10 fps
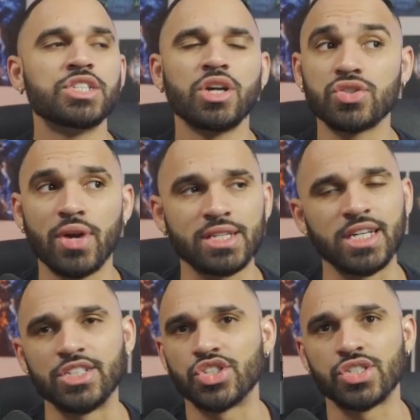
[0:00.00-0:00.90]
She also has
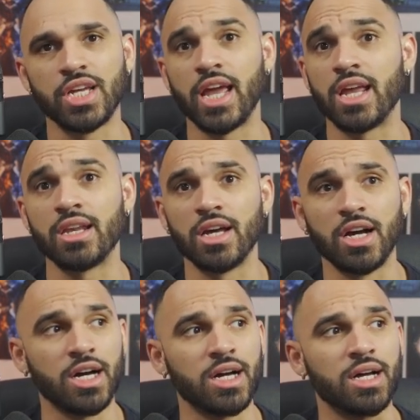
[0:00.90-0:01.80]
an insane
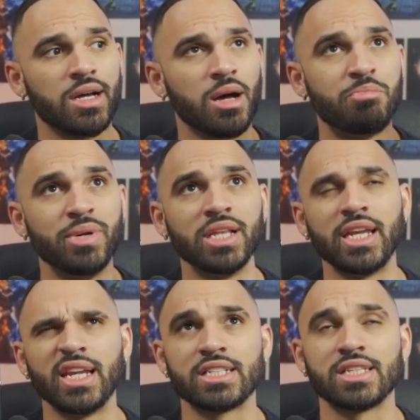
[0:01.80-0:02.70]

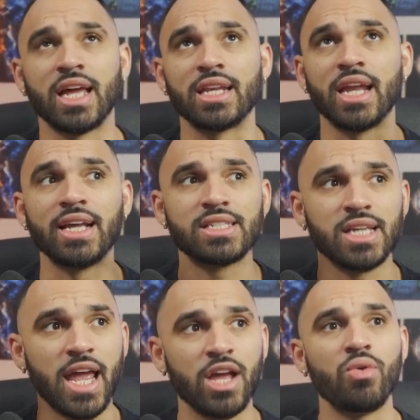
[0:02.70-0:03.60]
ability that's like nice
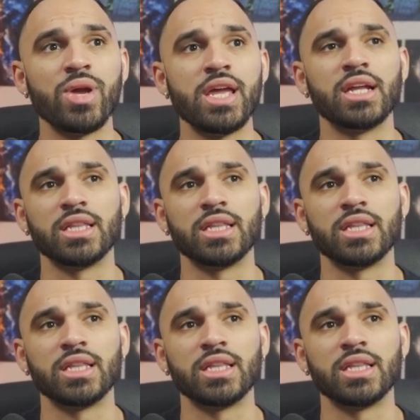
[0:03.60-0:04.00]
AoE.